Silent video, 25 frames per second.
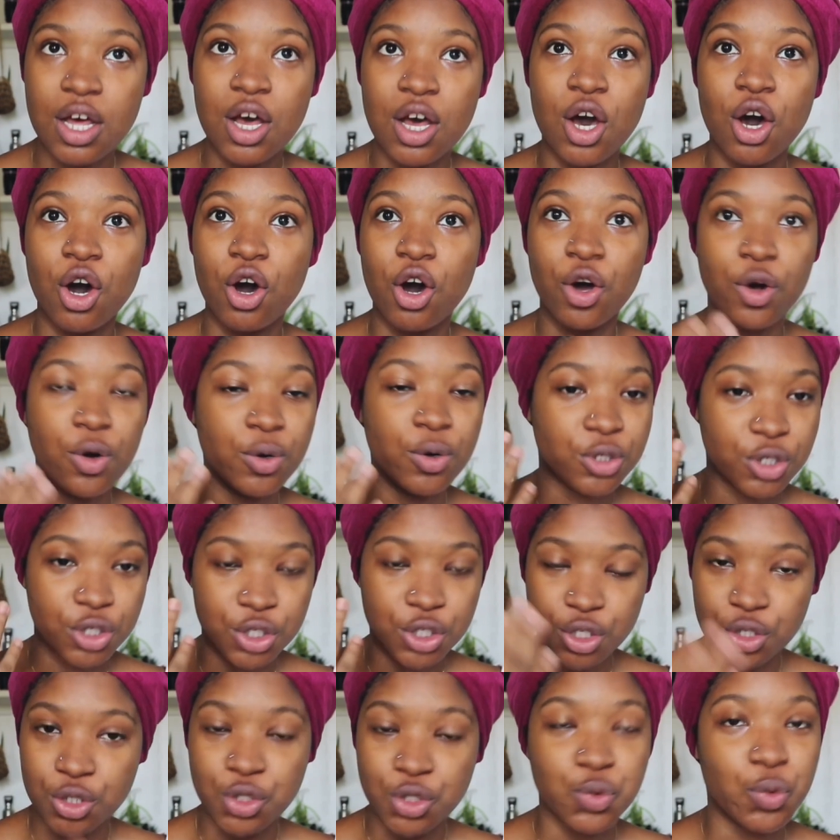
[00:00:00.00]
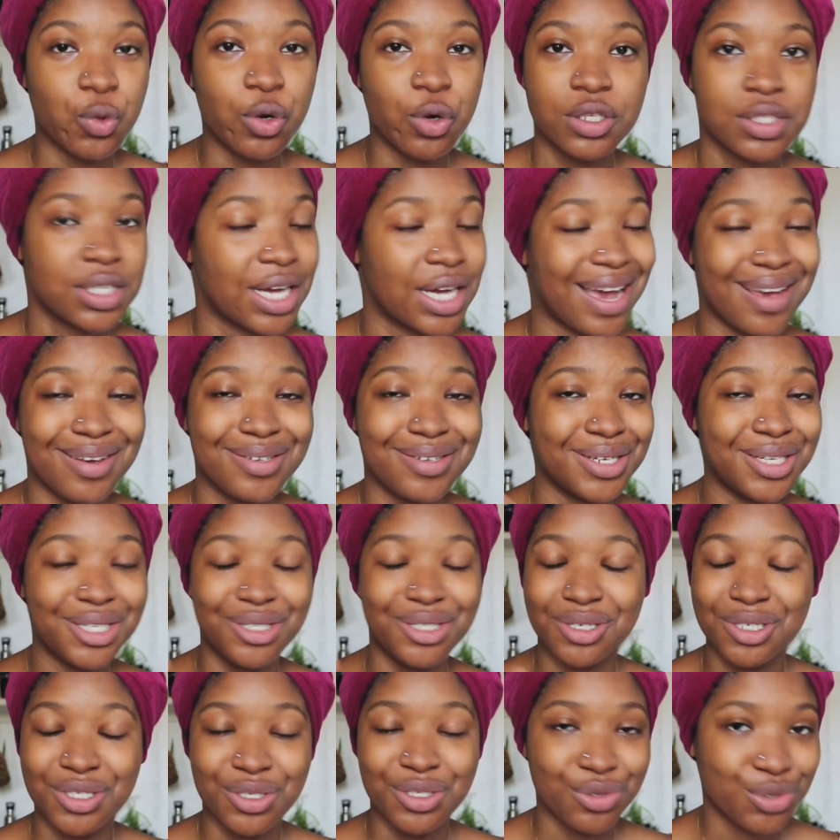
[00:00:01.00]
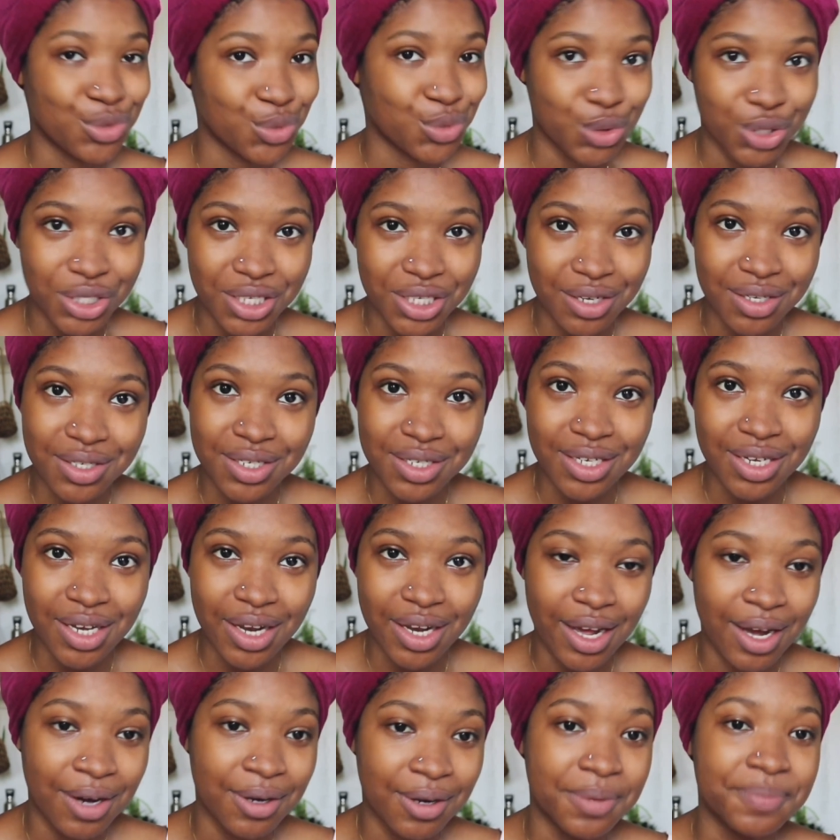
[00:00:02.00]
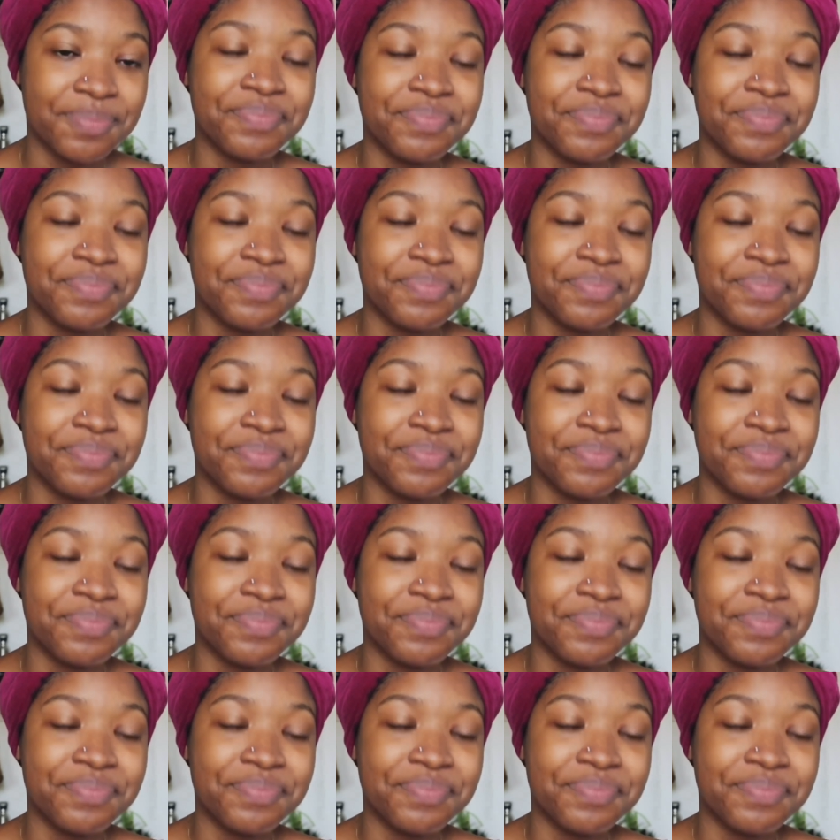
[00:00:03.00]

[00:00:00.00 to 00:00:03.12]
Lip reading: Oh, just use water. I usually just use water to take it out.